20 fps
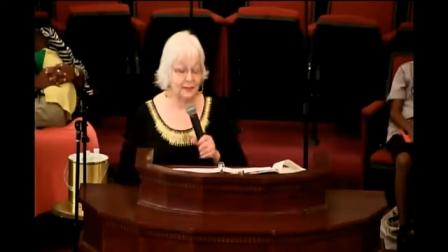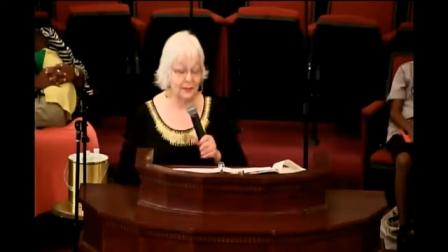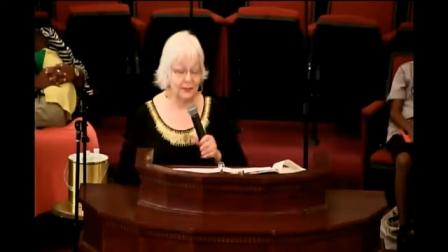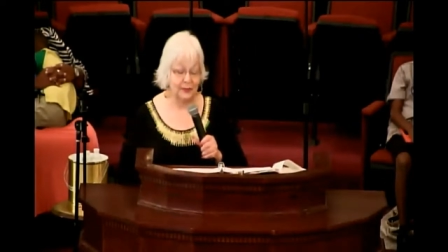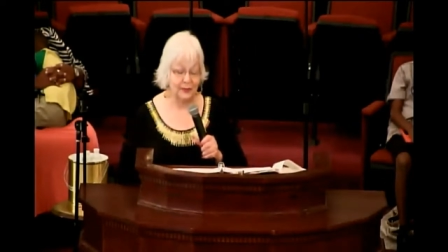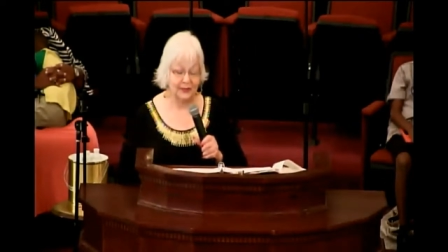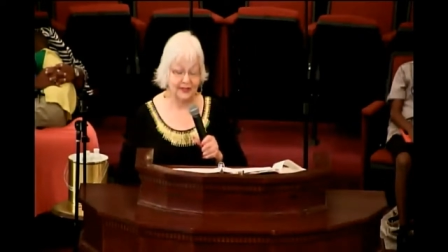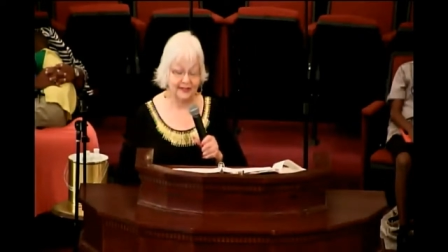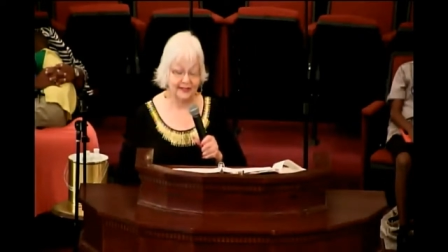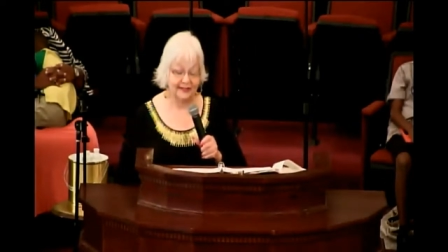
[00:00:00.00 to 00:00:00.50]

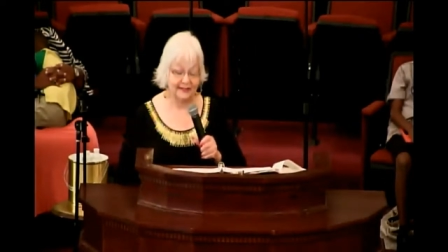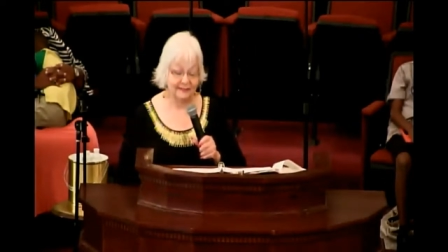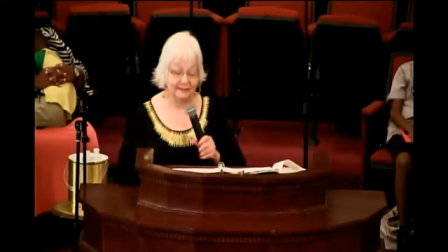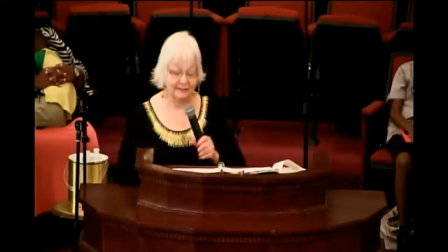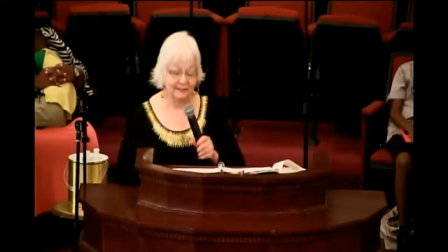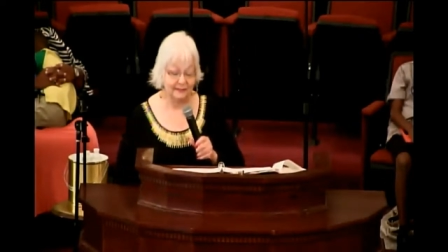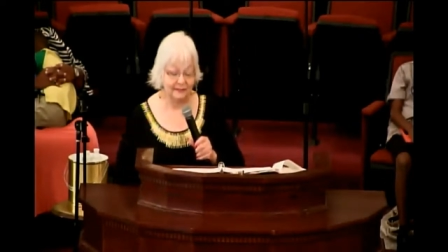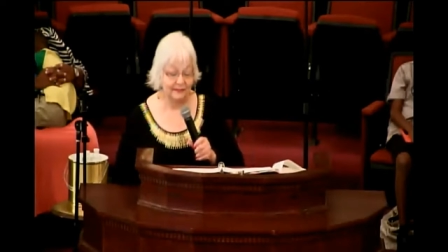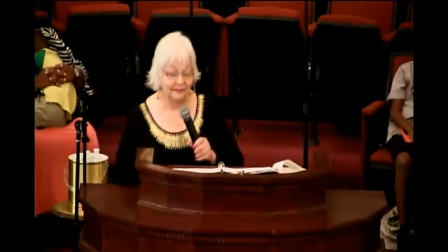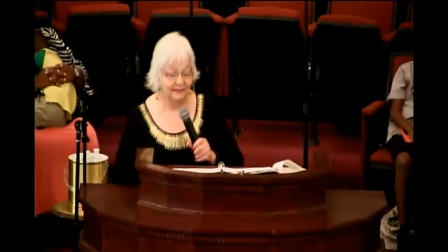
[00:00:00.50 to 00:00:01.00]
morning,
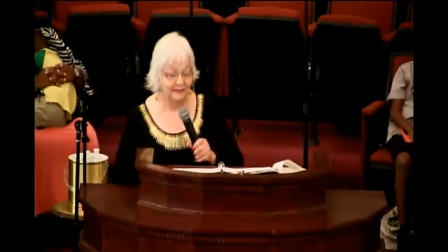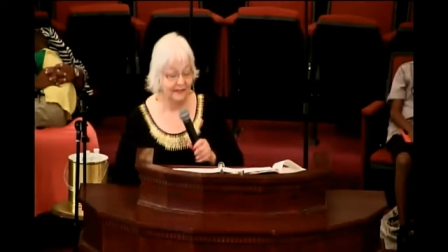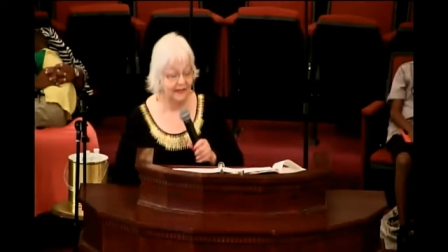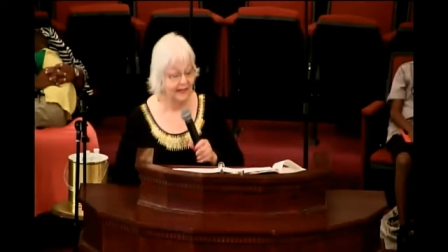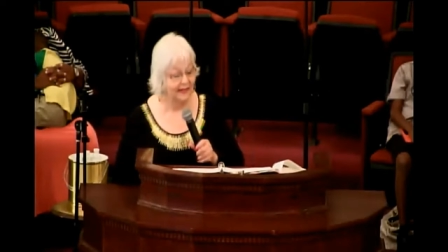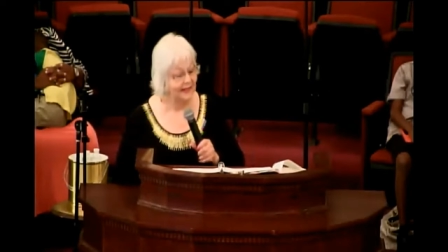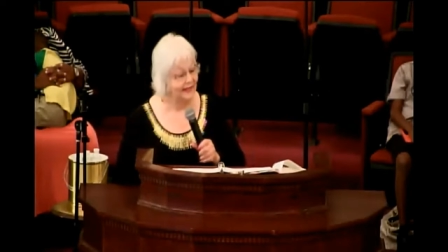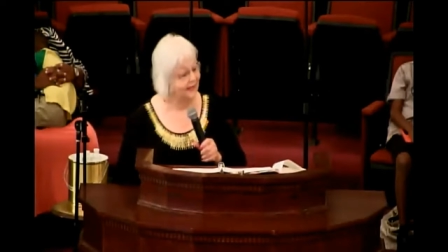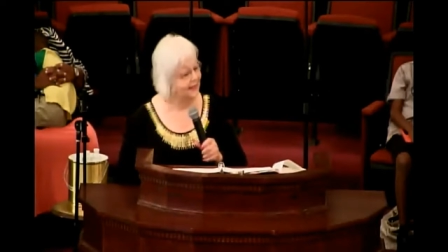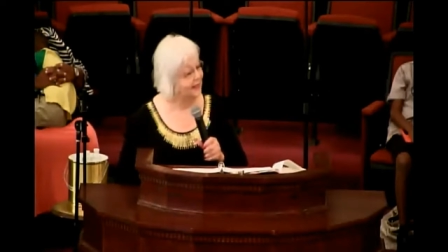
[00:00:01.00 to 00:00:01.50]

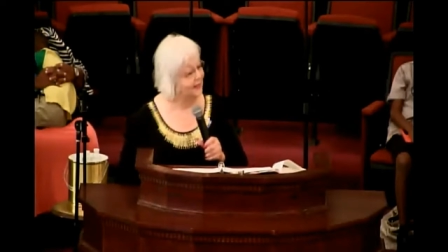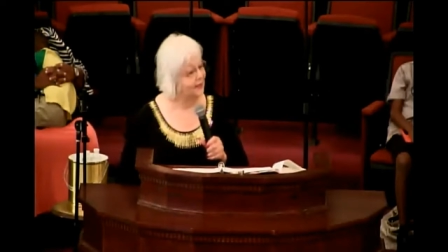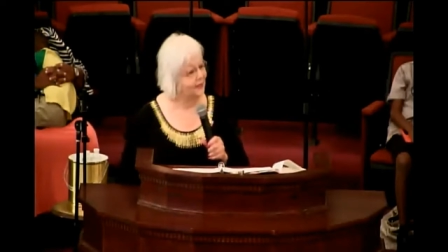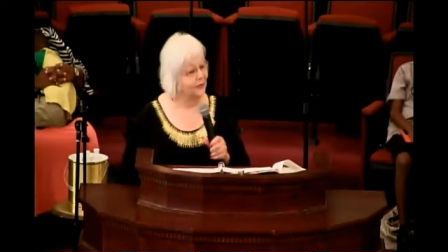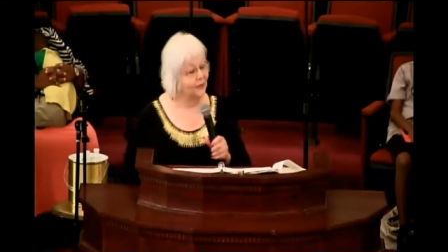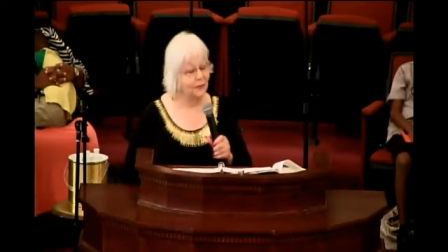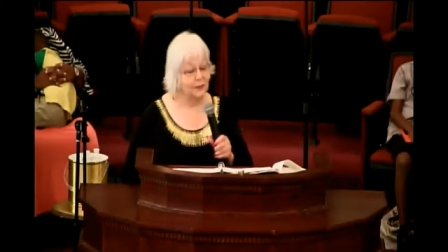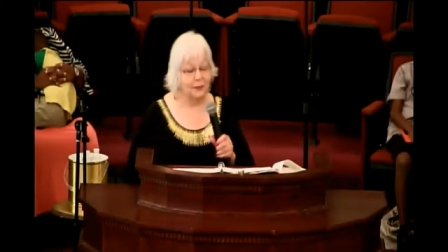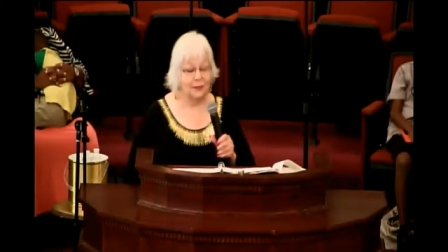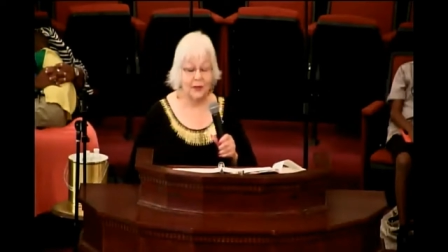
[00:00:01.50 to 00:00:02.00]
and
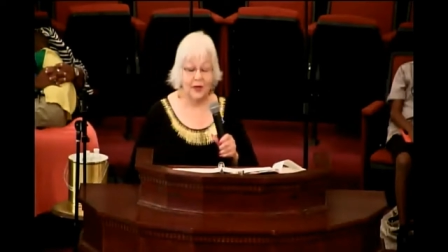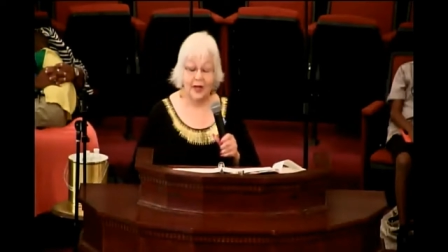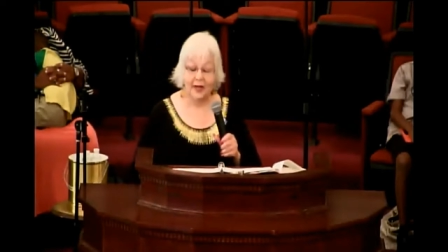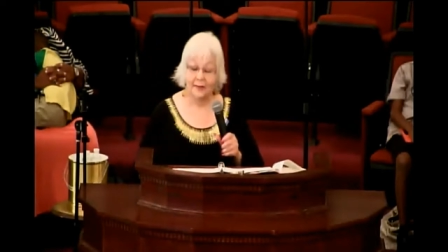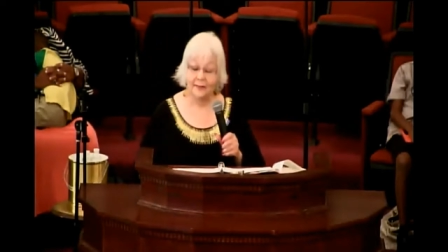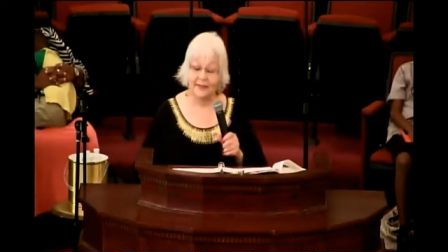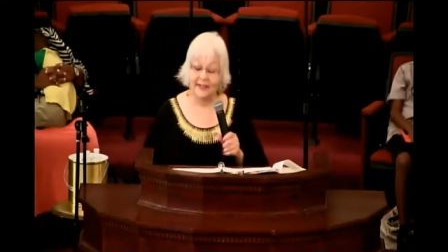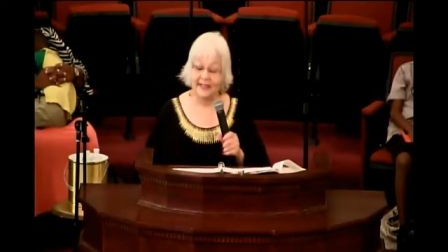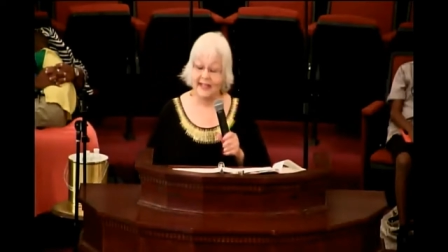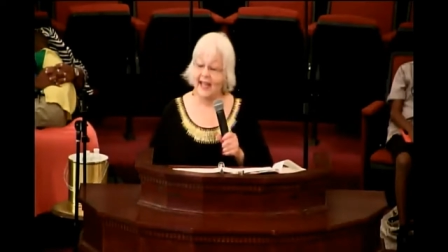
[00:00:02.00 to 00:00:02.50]
you're
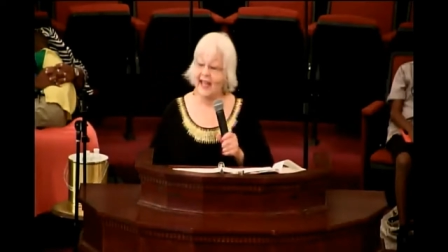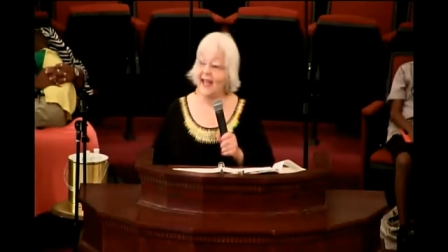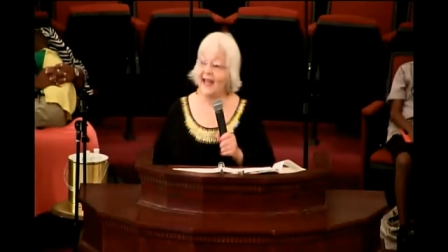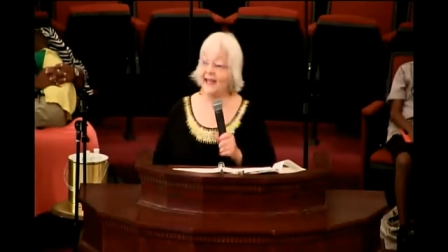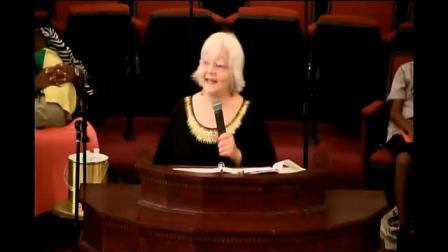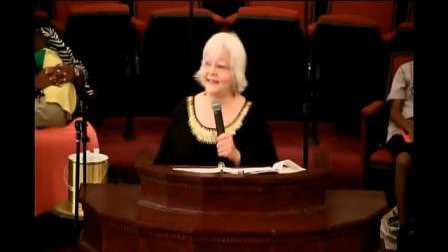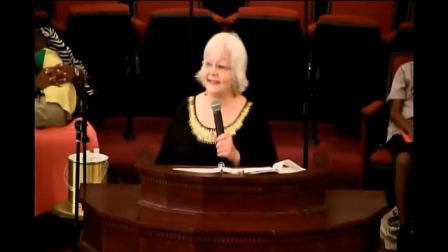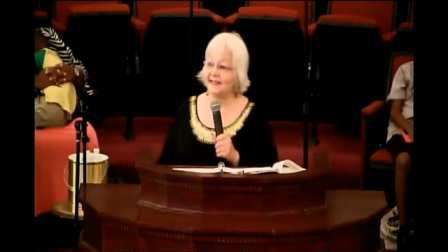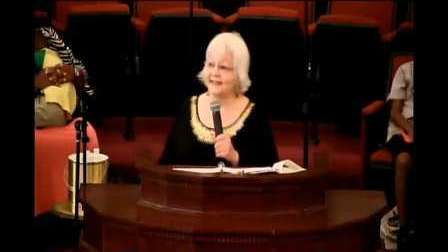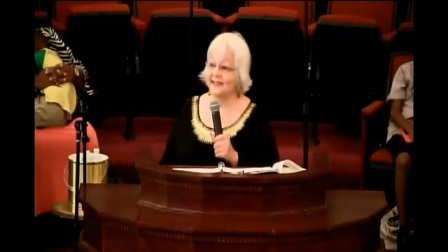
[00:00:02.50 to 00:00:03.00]
probably
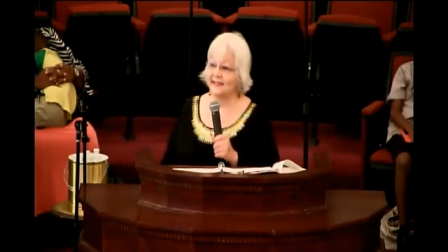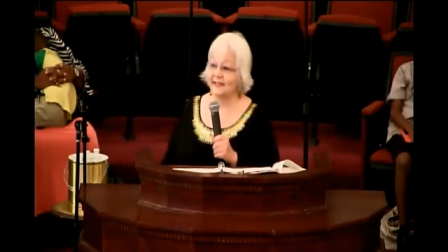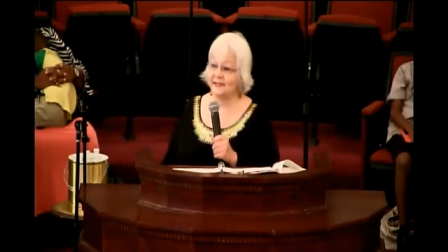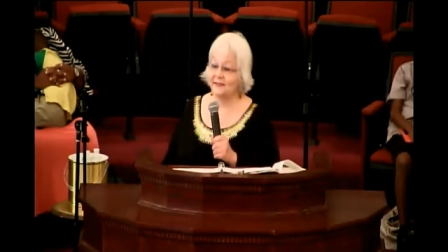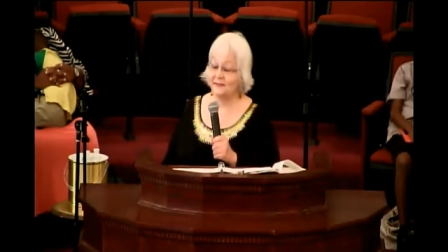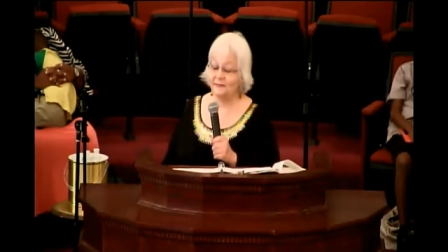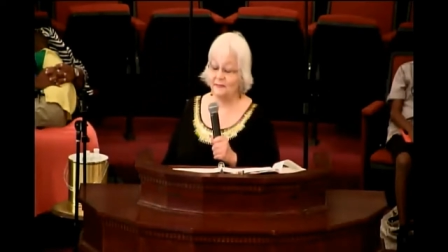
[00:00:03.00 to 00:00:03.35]
asking,